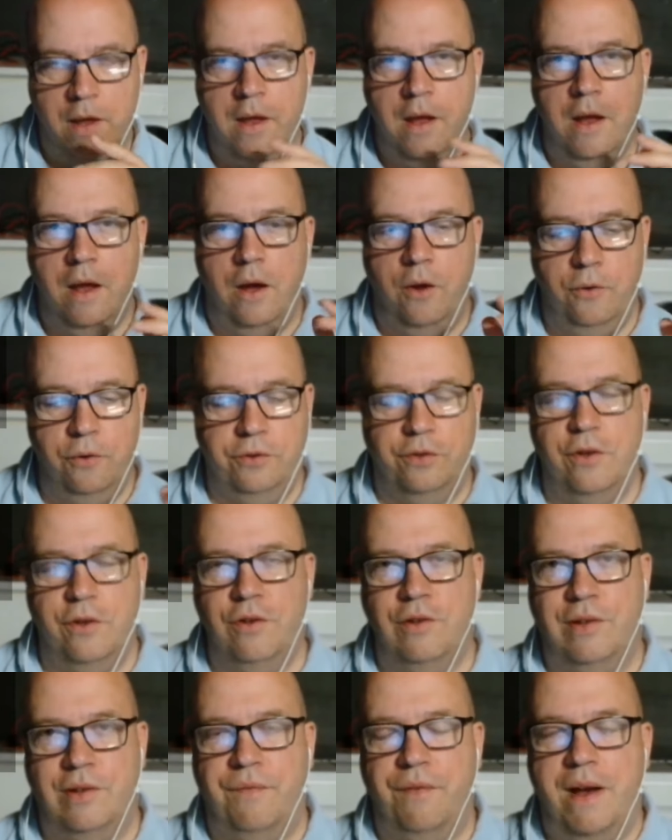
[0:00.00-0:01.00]
And also,
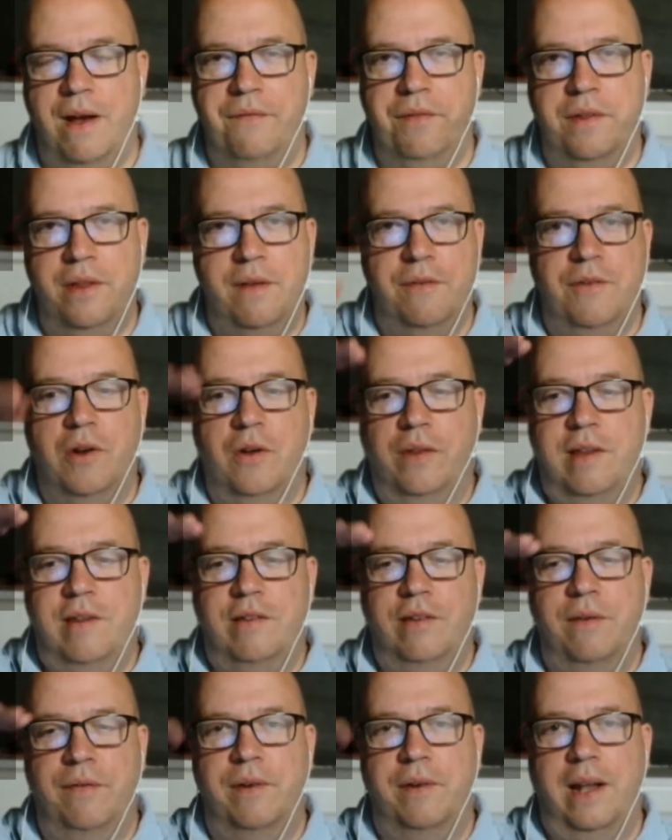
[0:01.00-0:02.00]
just the fact that they've got these
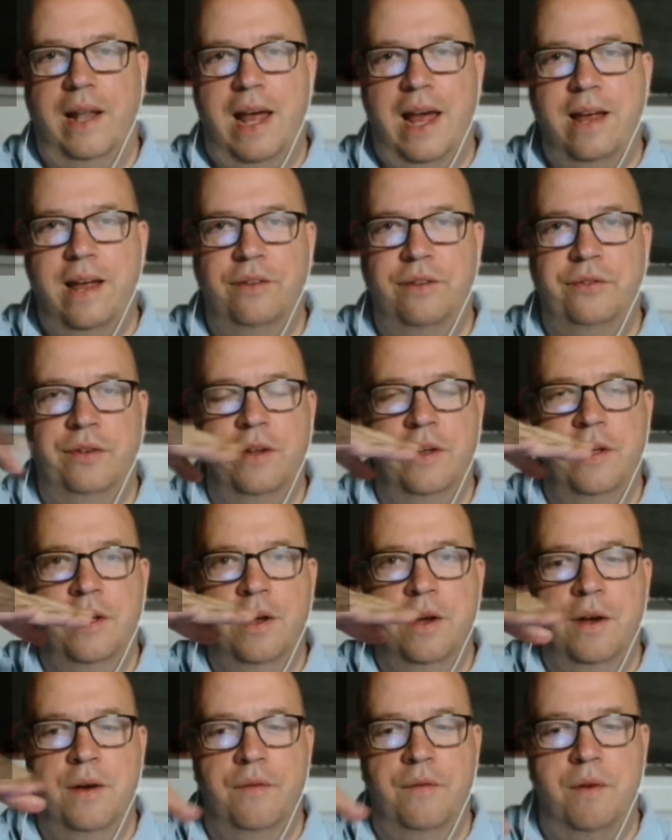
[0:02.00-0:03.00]
different layers
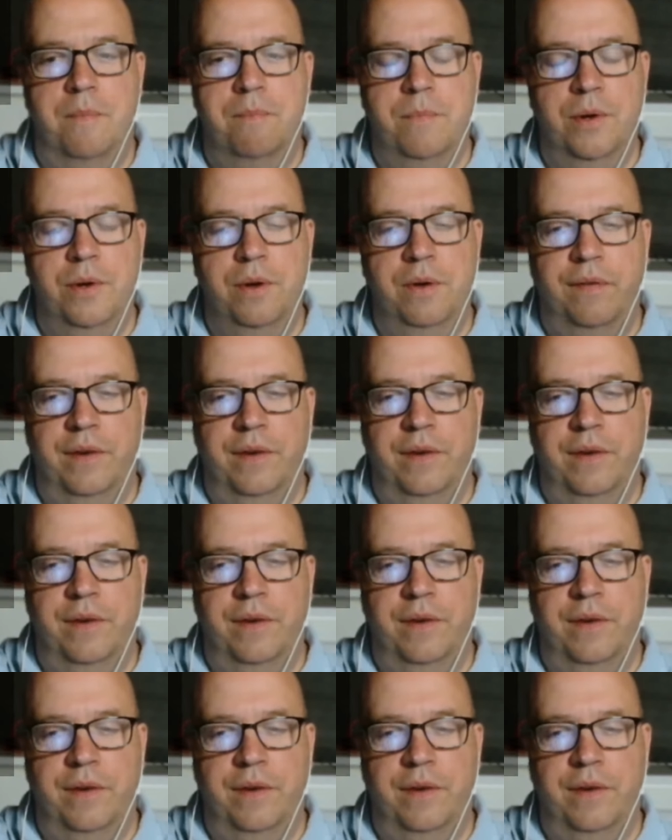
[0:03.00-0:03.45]
that move at